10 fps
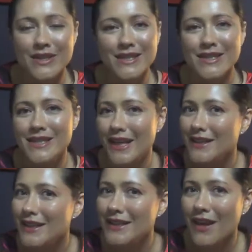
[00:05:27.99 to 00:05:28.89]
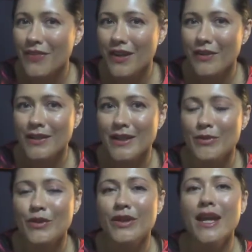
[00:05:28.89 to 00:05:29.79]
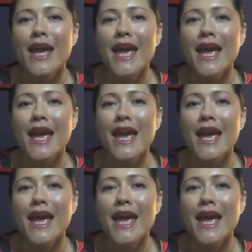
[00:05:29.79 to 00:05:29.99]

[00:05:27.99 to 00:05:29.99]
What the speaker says: it's suddenly not there anymore,